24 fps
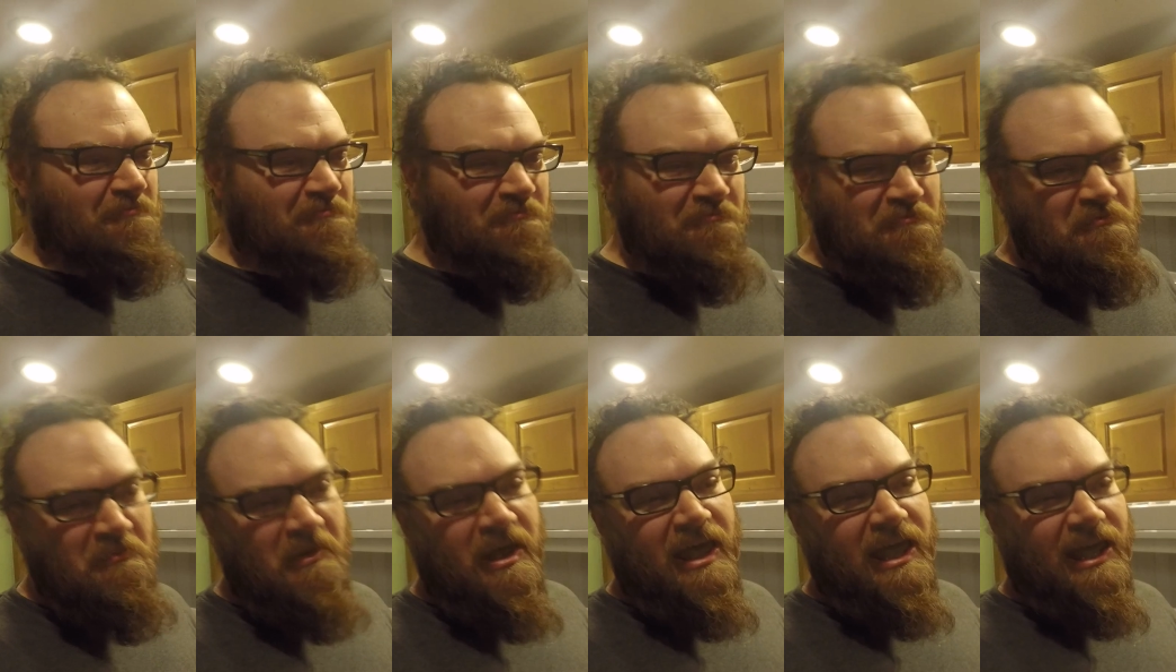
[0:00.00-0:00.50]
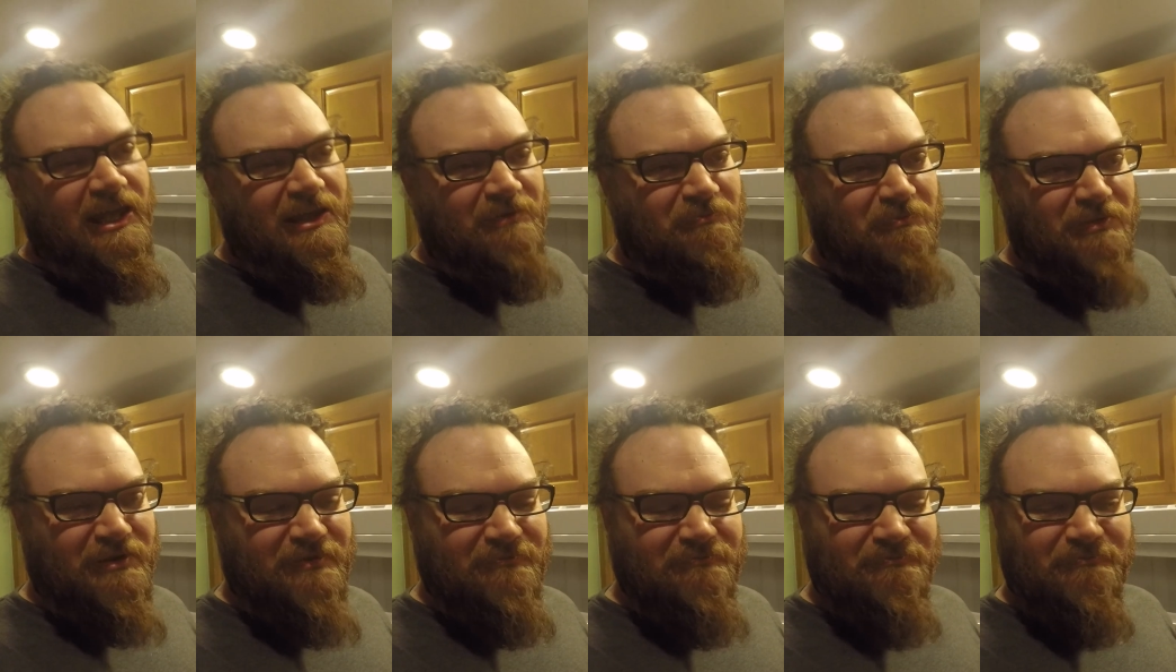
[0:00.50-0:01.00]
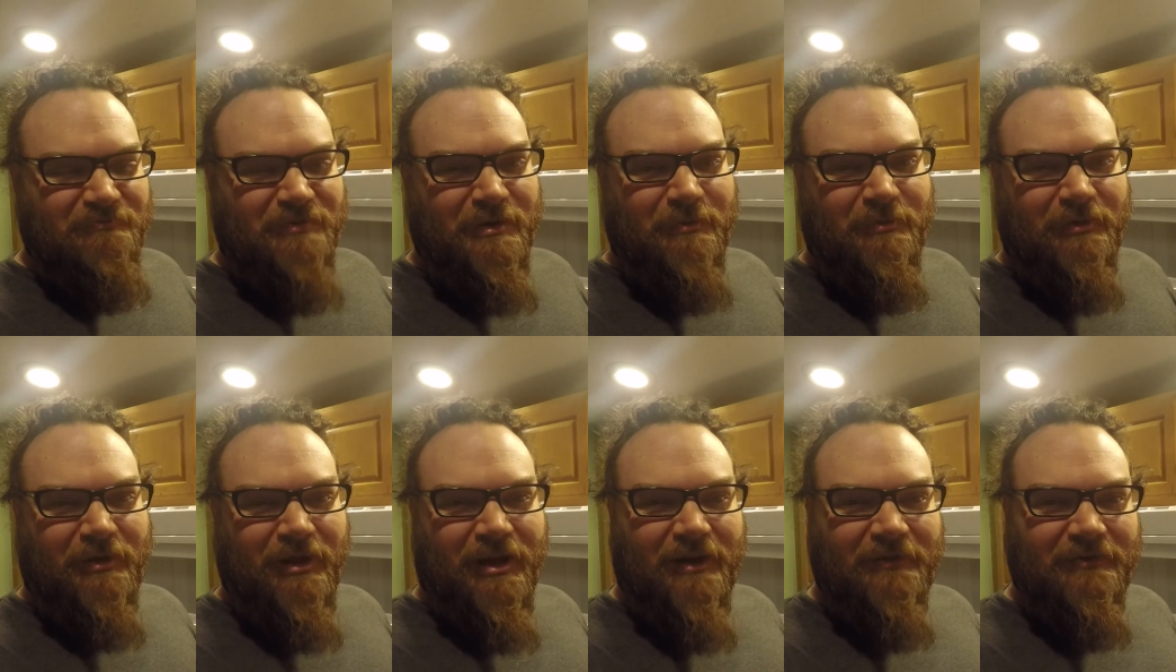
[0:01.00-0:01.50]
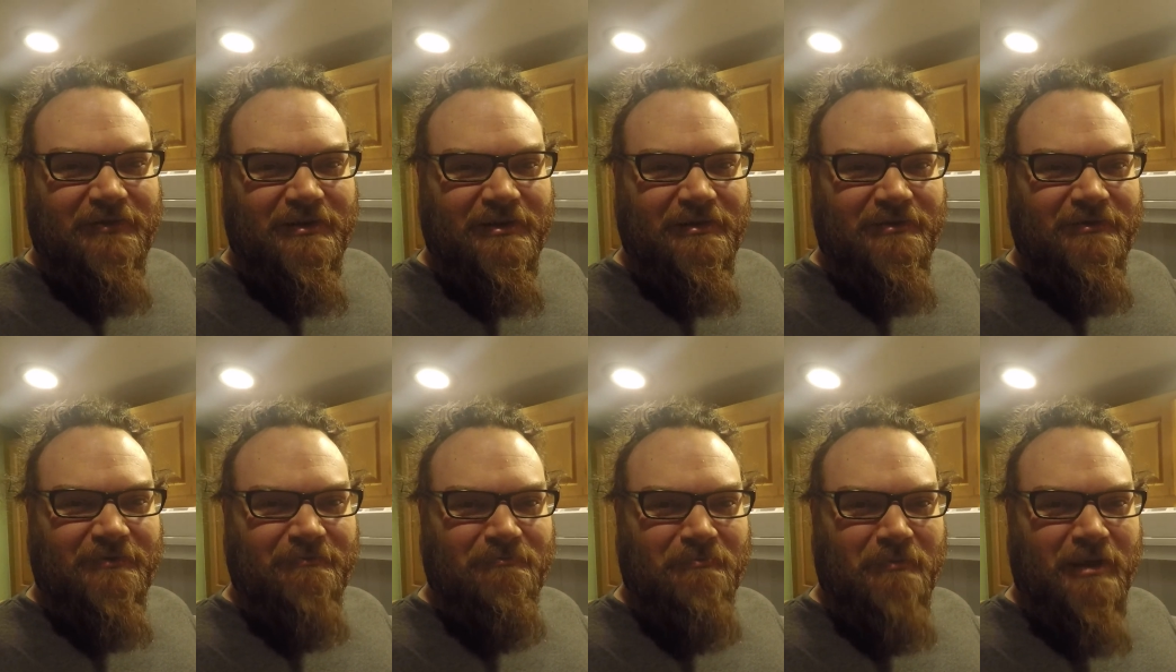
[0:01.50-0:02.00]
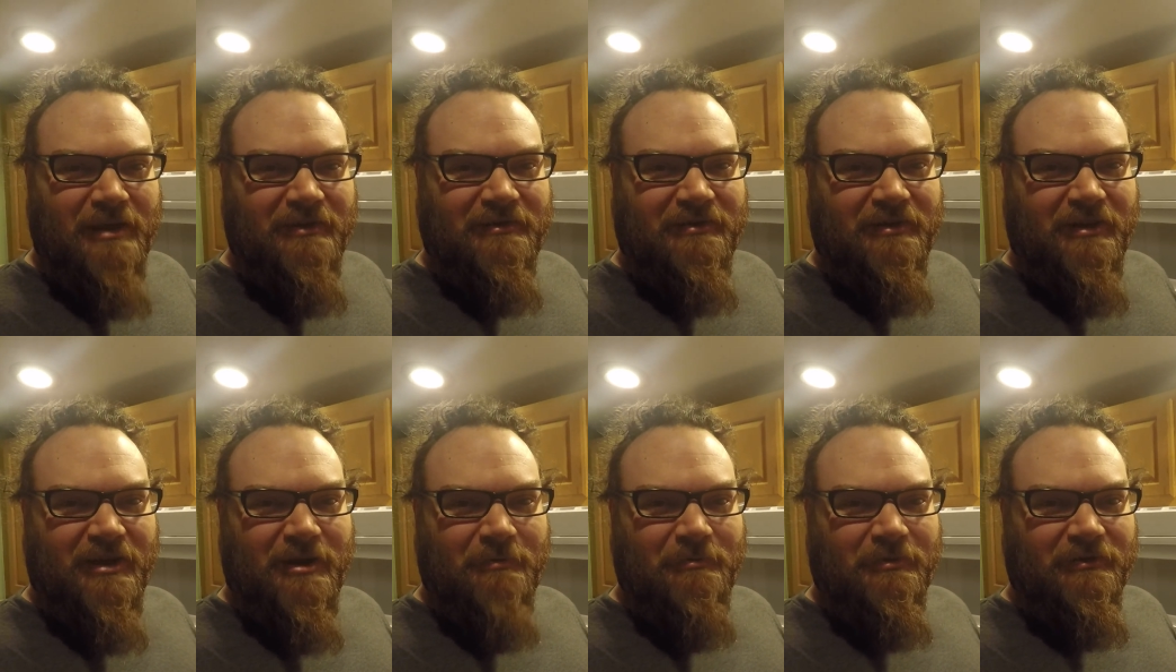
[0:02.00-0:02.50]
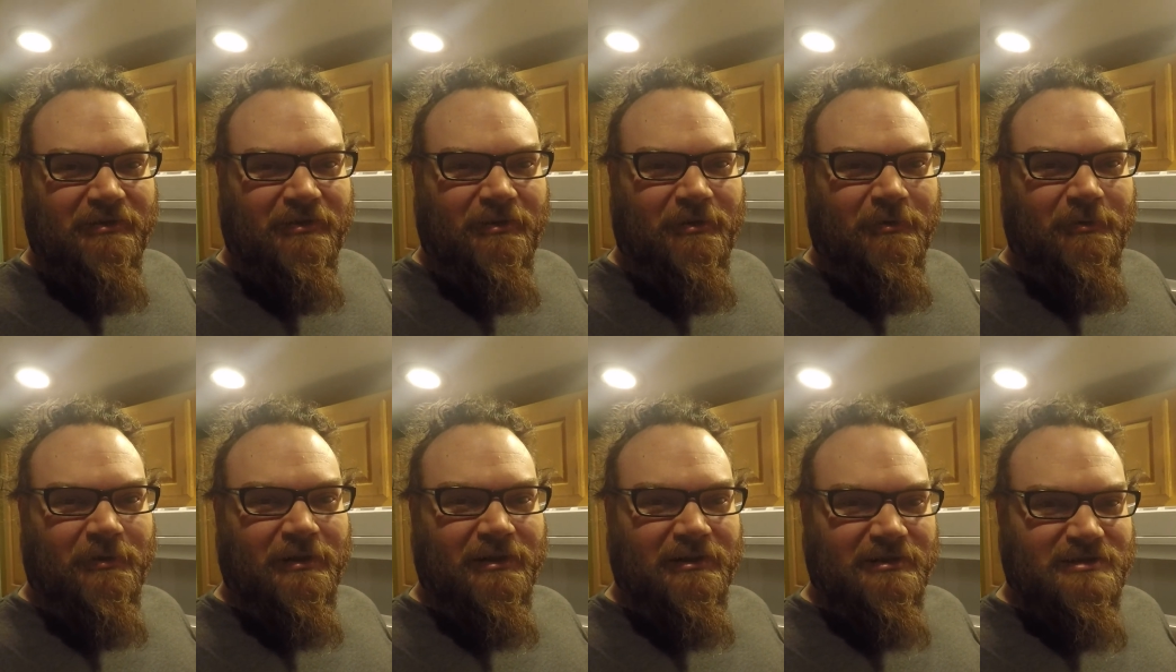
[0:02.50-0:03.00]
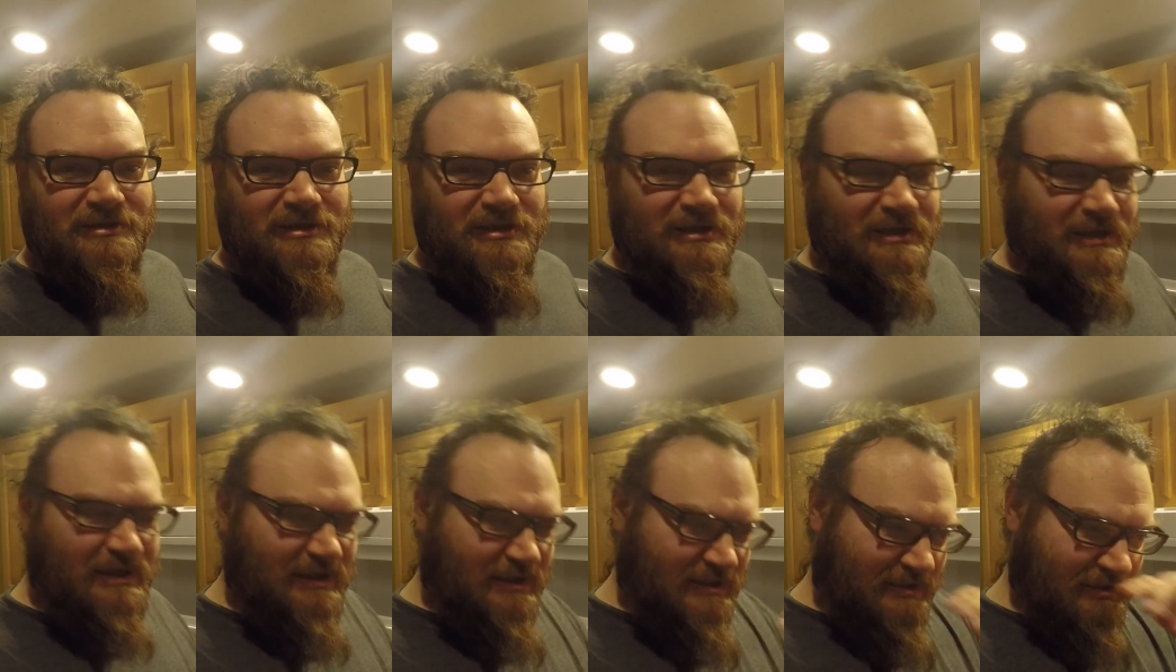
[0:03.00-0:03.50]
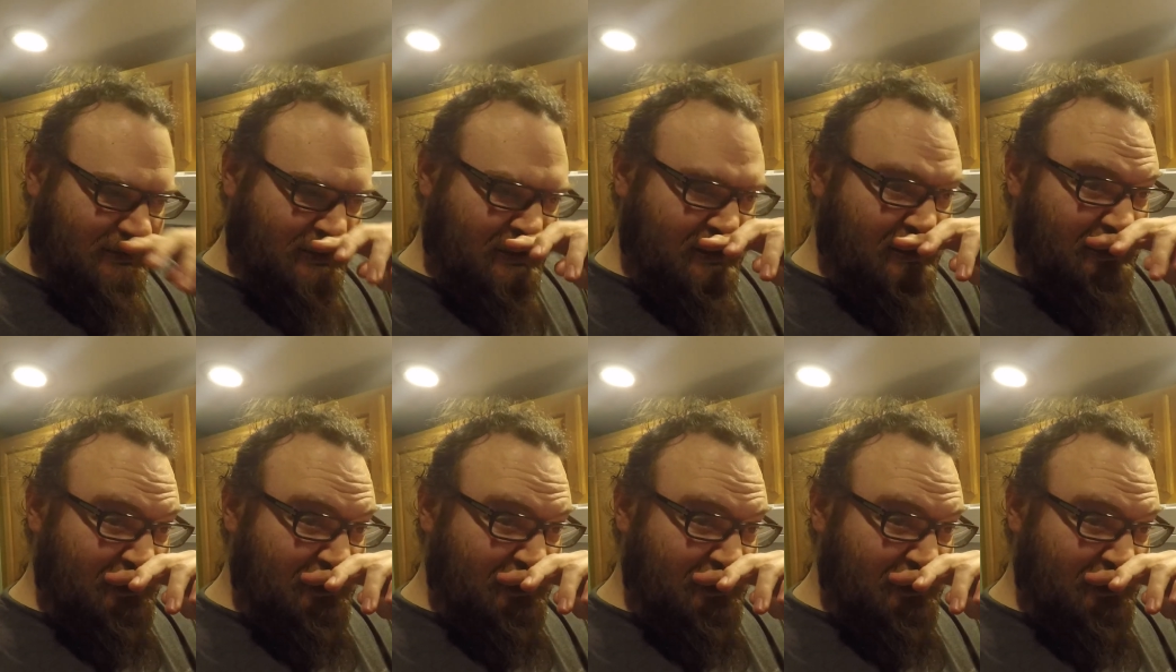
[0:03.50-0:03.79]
make, but people often mess it up, is a grilled cheese.